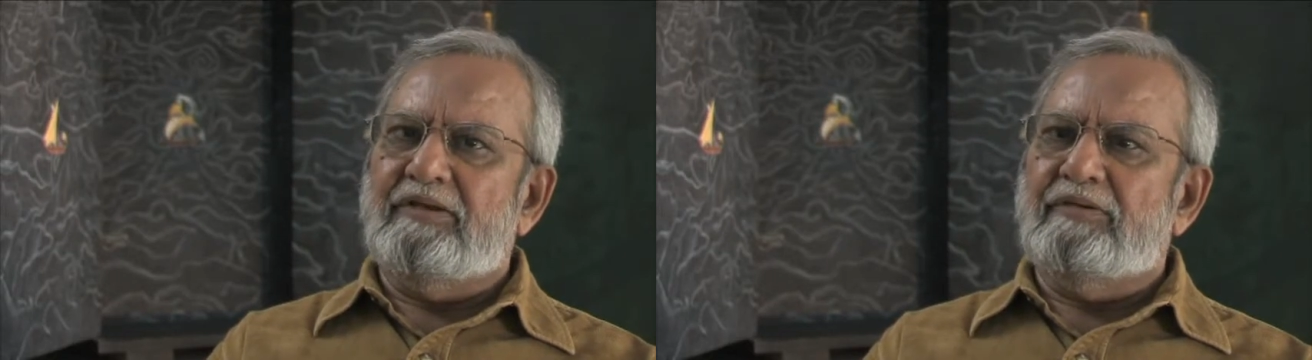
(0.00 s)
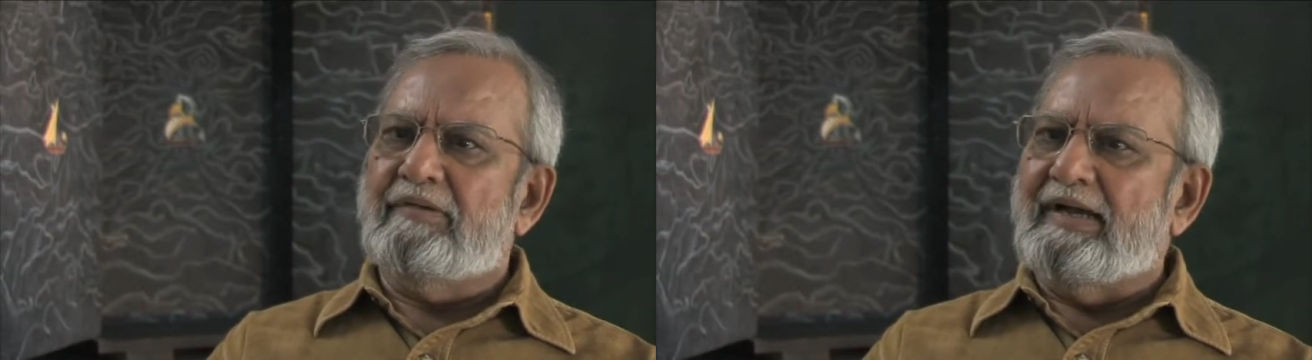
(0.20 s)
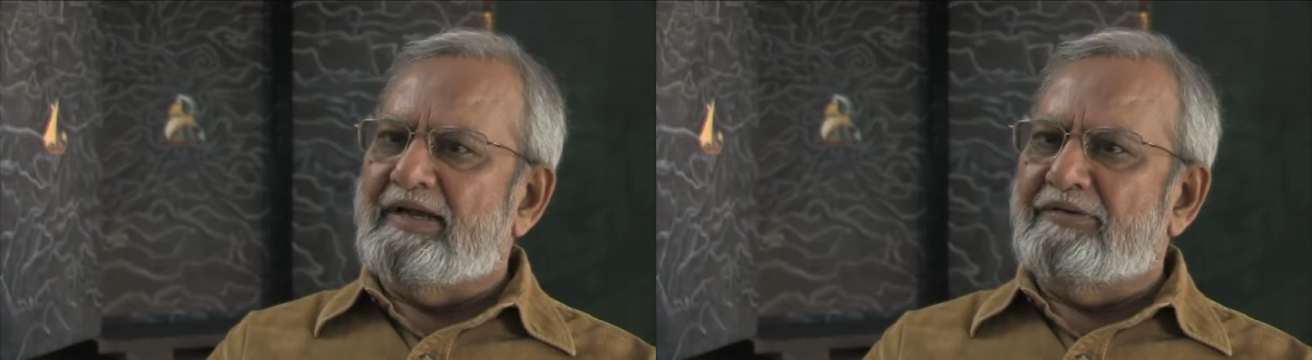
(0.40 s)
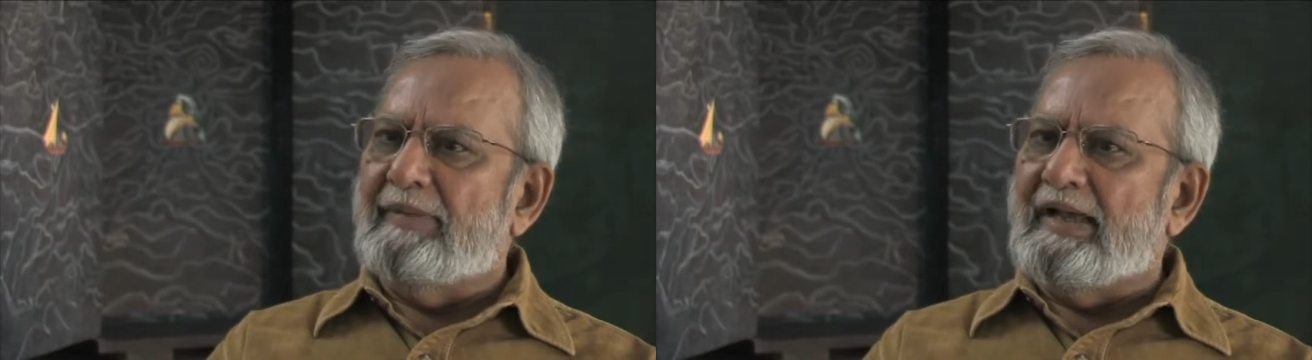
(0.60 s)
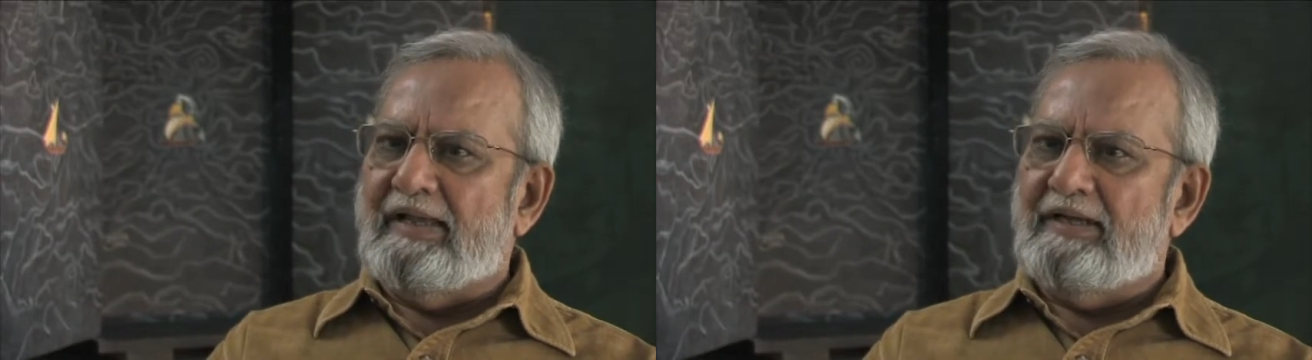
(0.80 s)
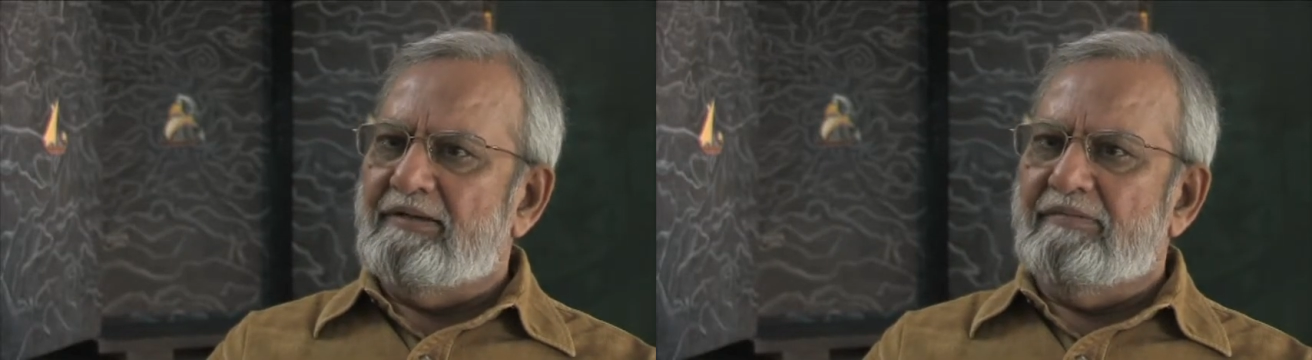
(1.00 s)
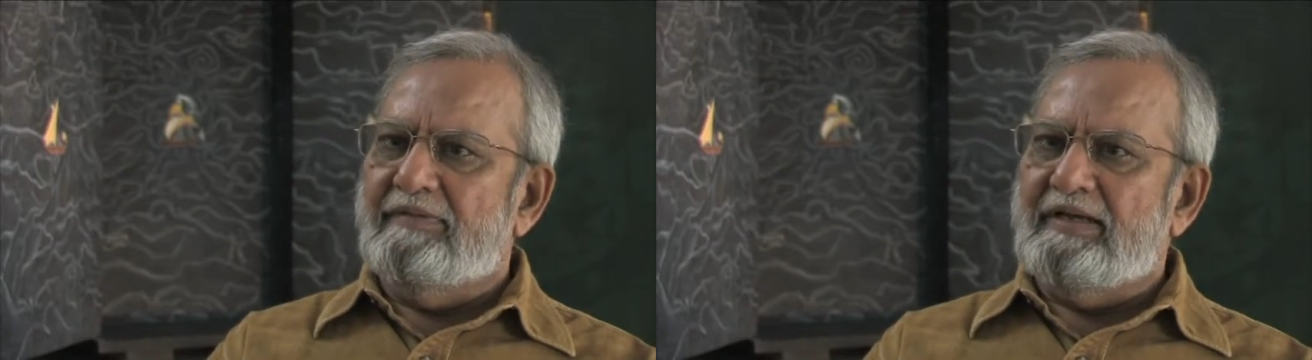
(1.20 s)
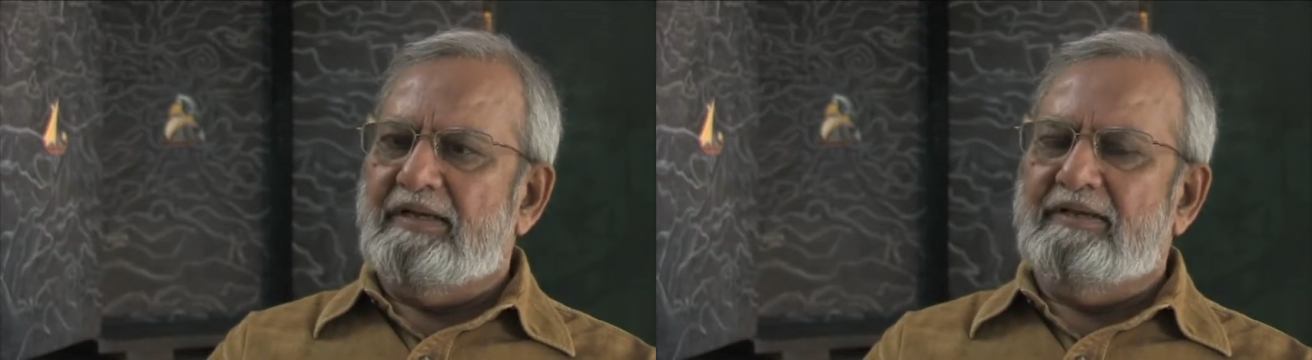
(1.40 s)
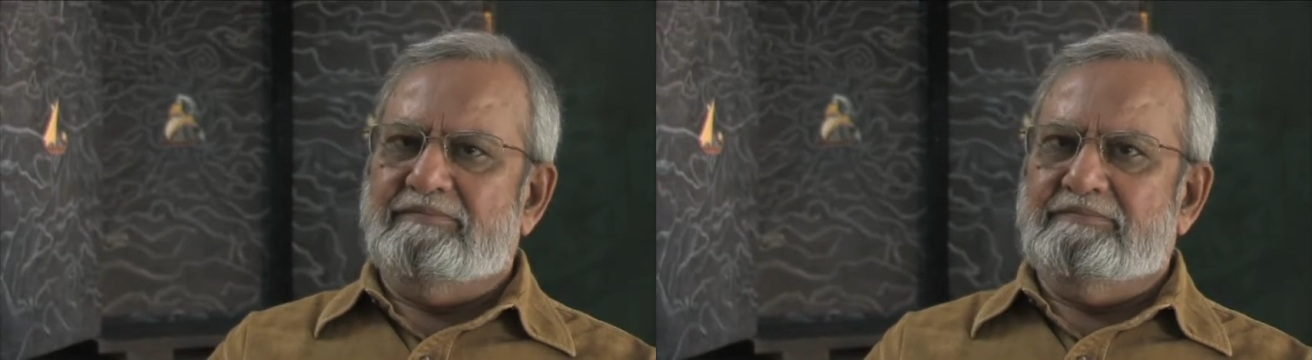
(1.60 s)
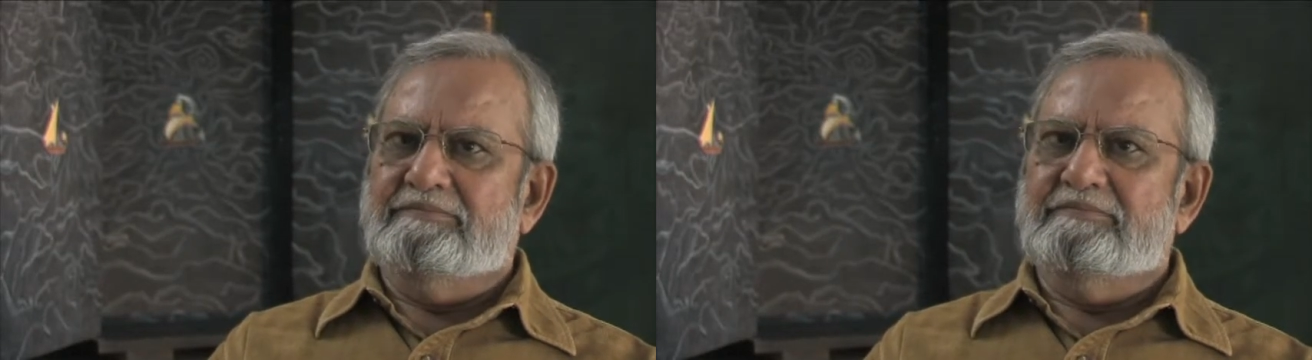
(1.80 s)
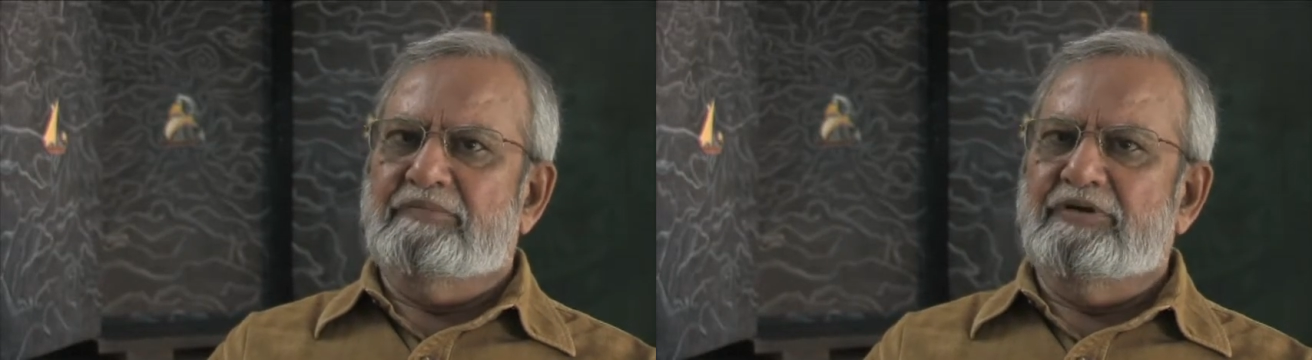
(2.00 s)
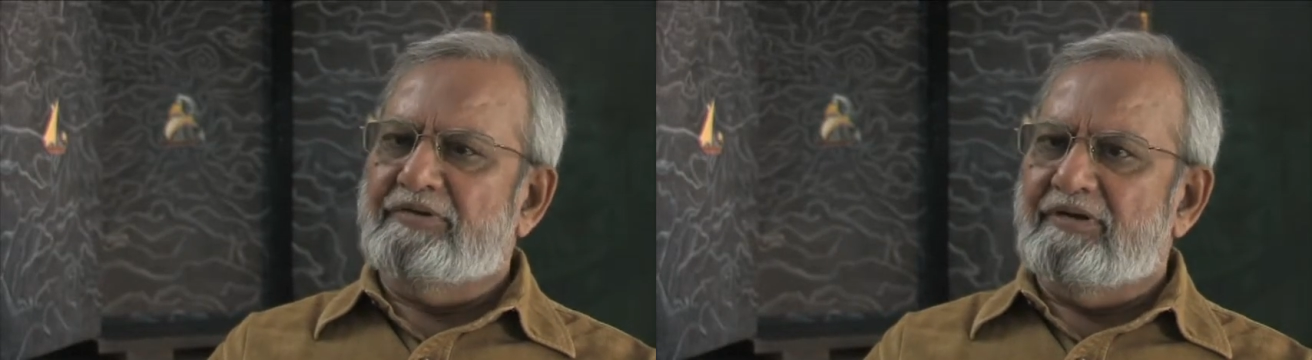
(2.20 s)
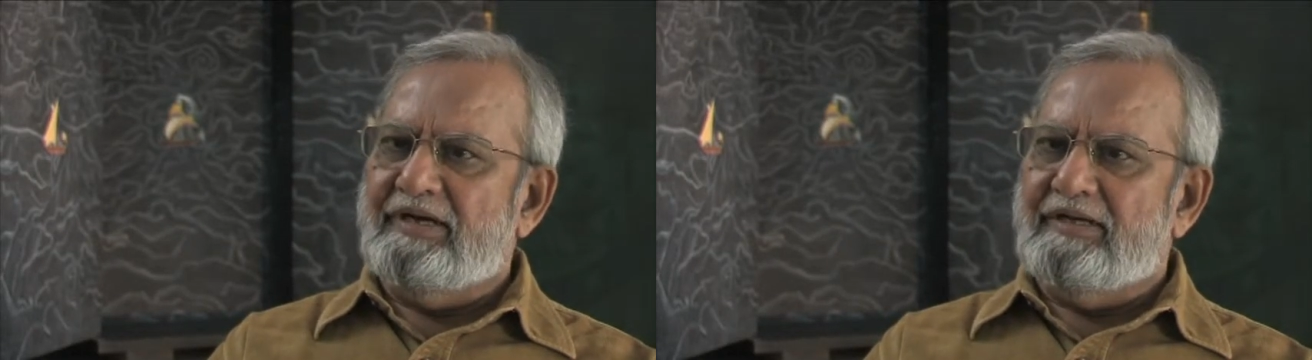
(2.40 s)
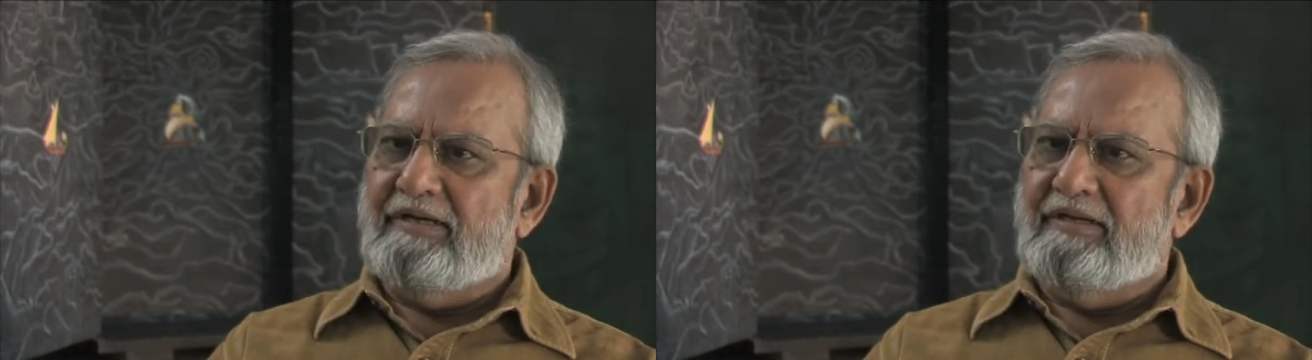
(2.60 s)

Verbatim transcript: quiet man, very authority.